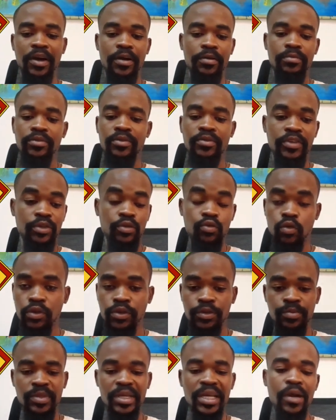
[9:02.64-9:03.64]
if it
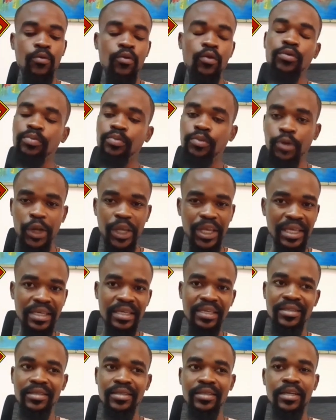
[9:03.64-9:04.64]
was me, I wouldn't bring
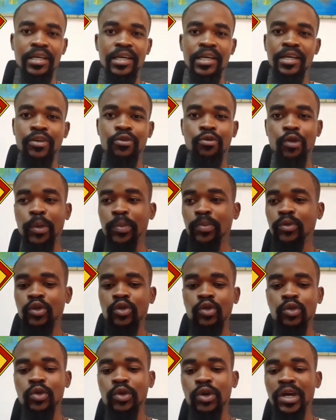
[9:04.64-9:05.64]
in
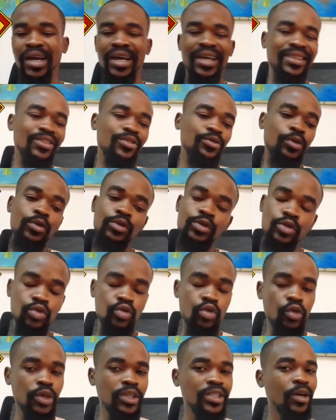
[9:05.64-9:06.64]
crypto, and those
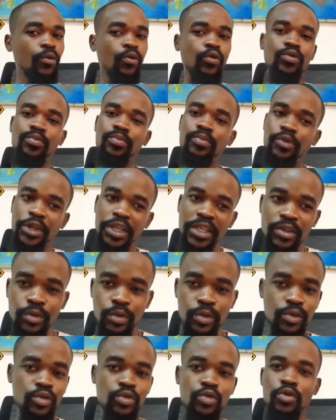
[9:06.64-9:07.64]
droids, I wouldn't bring
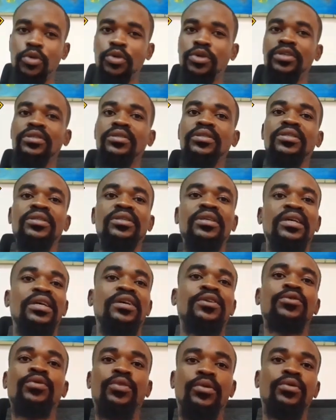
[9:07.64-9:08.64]
those droids,
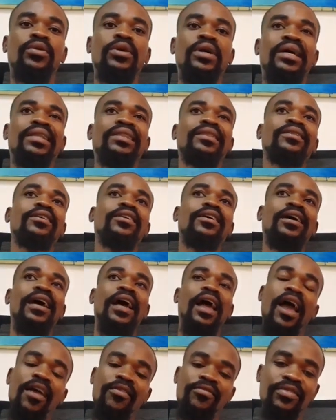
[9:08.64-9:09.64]
you know, and
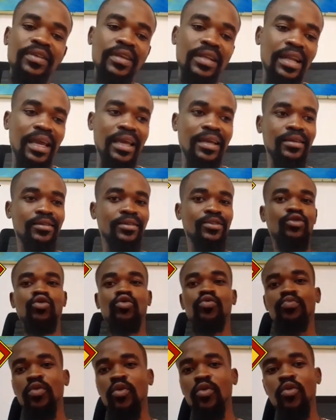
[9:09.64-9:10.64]
having like
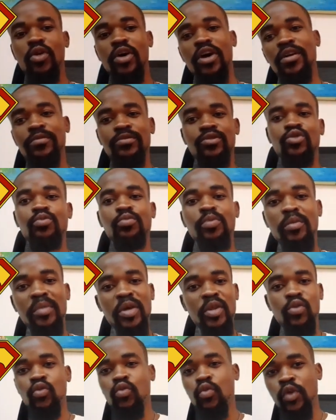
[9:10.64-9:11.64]

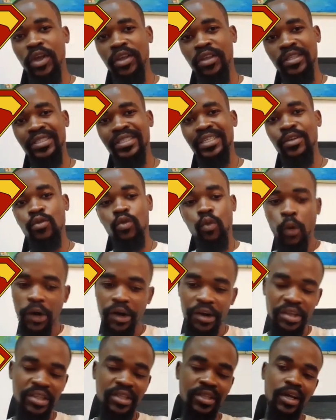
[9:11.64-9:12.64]
Superman still
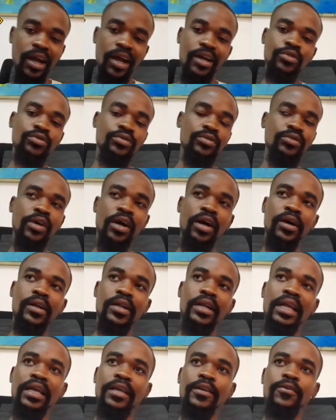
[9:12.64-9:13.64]
wearing
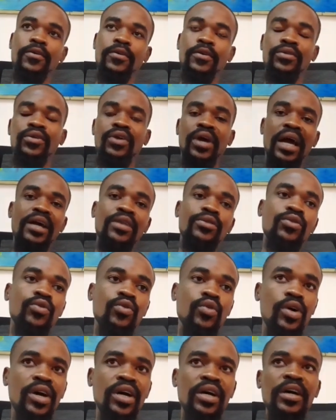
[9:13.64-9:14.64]
the
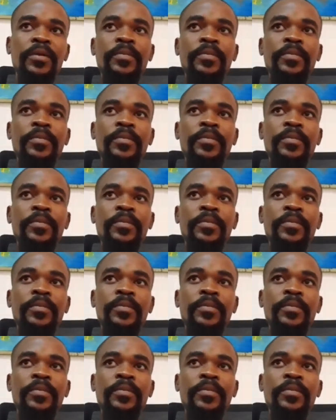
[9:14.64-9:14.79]
underwear.